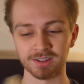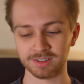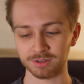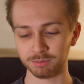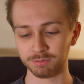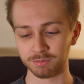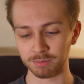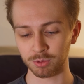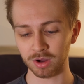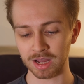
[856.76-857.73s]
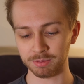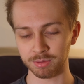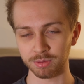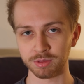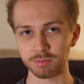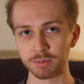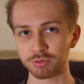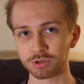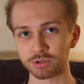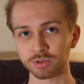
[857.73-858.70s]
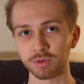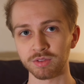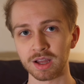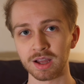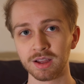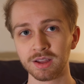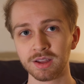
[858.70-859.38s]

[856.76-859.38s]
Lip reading: So I'm quite happy with my progress with that.